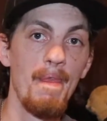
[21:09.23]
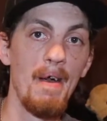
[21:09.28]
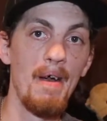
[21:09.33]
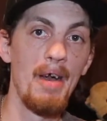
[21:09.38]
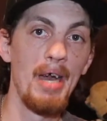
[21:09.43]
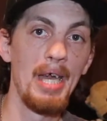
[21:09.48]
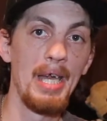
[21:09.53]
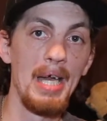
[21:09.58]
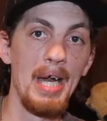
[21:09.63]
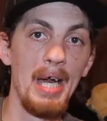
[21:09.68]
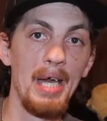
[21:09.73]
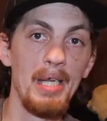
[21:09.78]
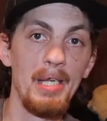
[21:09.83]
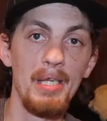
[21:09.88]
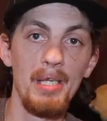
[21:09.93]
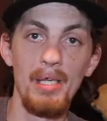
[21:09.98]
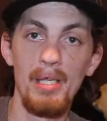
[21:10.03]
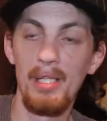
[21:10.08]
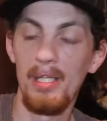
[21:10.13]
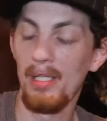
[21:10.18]
alright
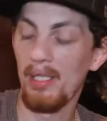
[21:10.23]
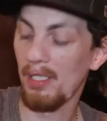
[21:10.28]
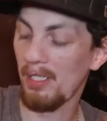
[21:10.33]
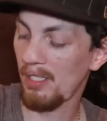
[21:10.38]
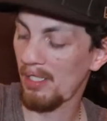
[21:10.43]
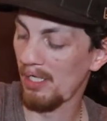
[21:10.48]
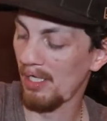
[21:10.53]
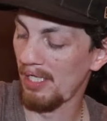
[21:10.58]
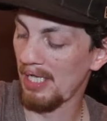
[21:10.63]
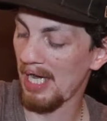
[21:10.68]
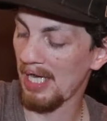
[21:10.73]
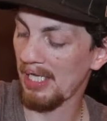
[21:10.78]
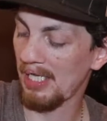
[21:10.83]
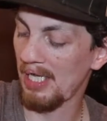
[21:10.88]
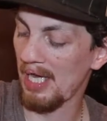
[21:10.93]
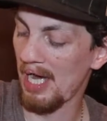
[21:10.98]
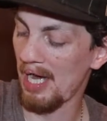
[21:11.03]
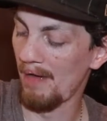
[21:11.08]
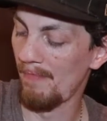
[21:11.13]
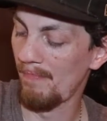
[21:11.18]
guys. Till next
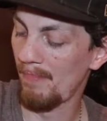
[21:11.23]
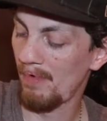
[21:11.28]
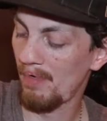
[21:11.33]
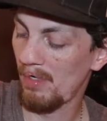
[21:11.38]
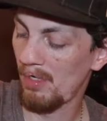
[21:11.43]
time.